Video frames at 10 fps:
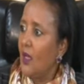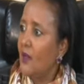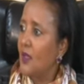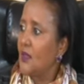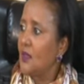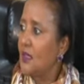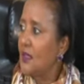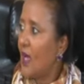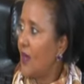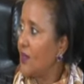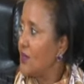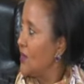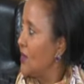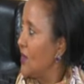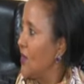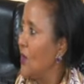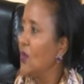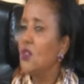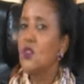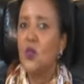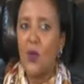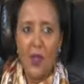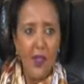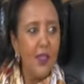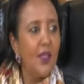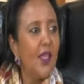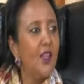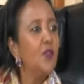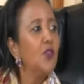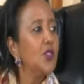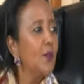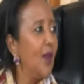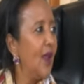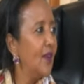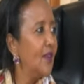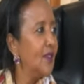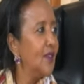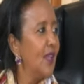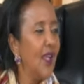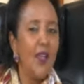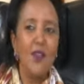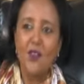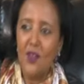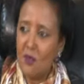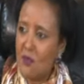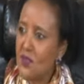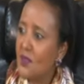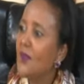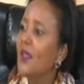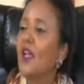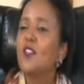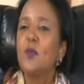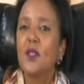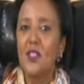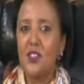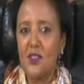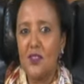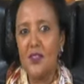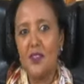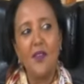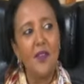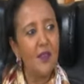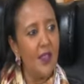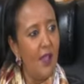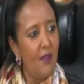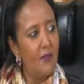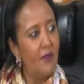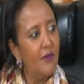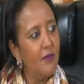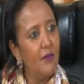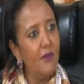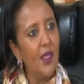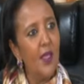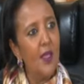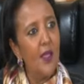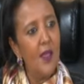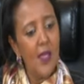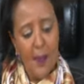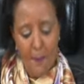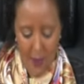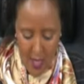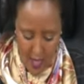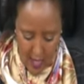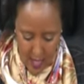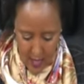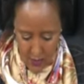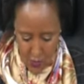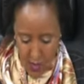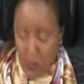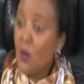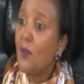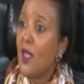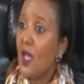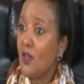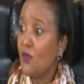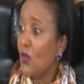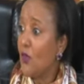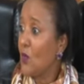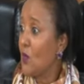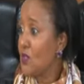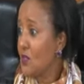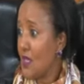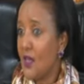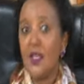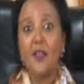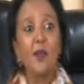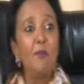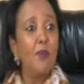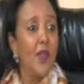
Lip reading: that this act will destroy any future plans, dreams, expectations that they have. Yeah? So I'll stop there, and if you have any questions, I'll take them.